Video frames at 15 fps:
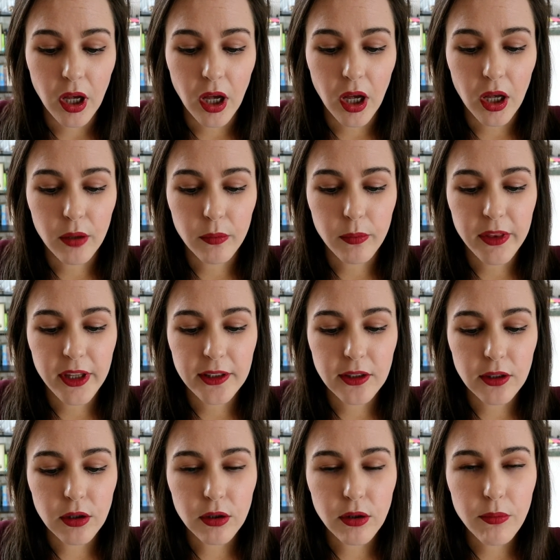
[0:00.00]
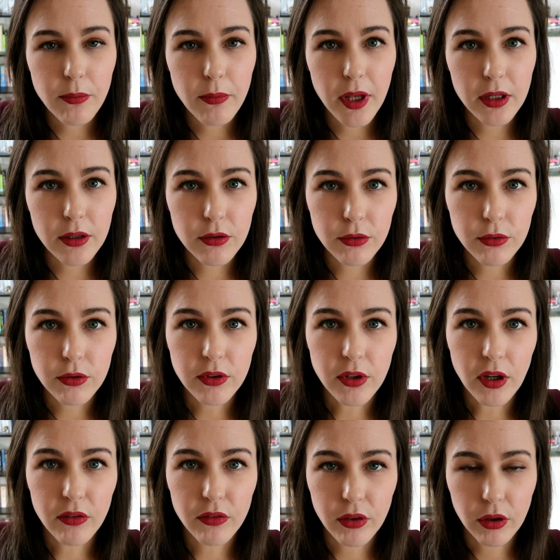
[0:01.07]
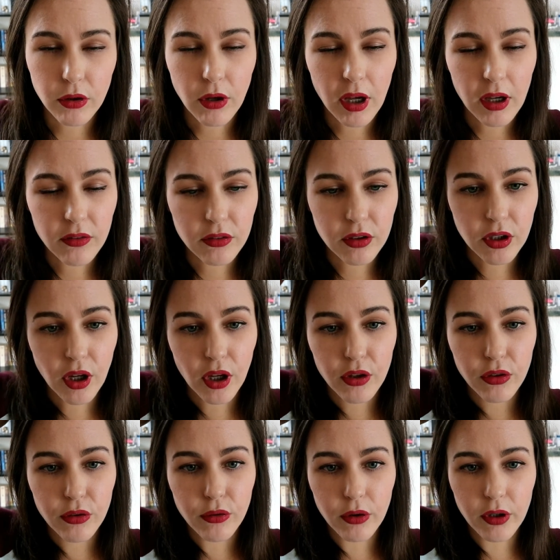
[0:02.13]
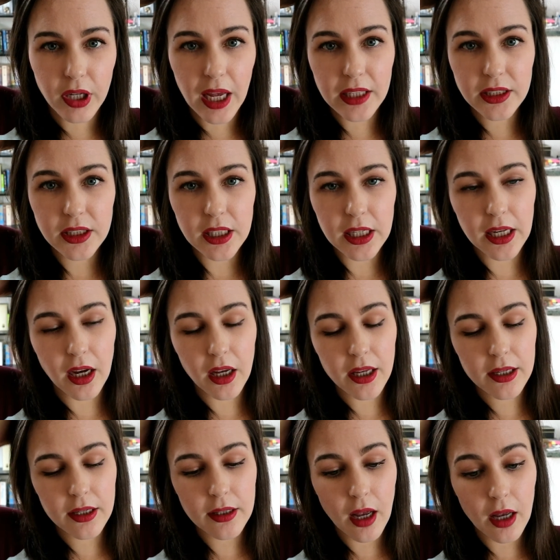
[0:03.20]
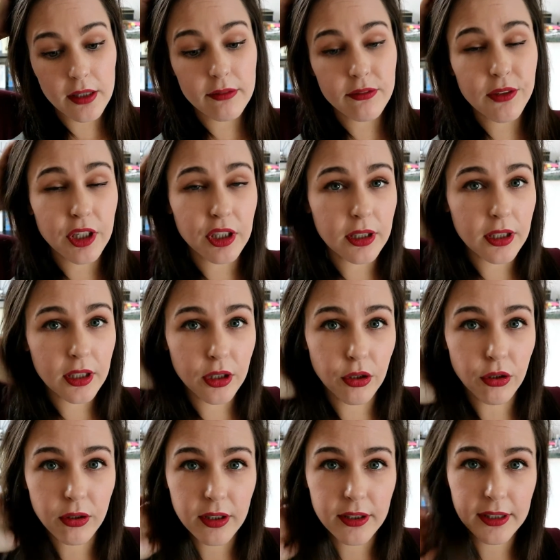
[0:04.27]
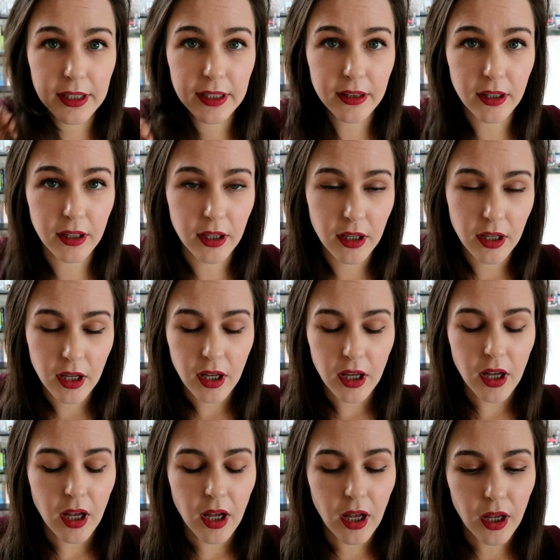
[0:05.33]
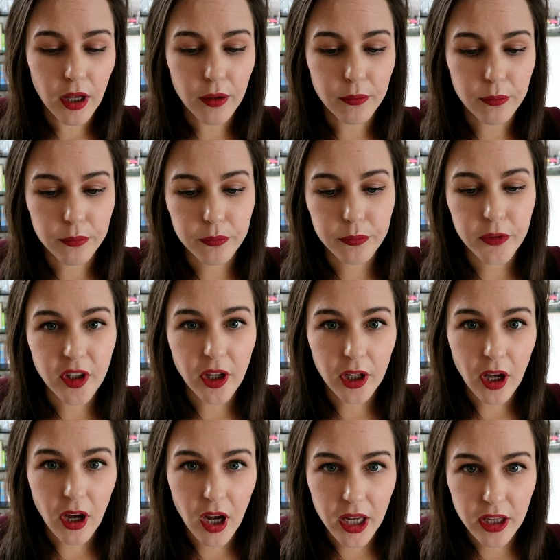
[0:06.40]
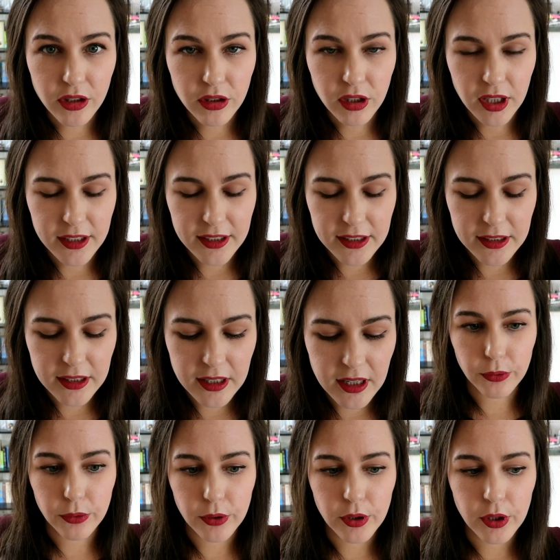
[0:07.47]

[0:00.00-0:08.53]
there's a lot of mental stuff that you have to go through, and actually I've continued to see the psychiatrist to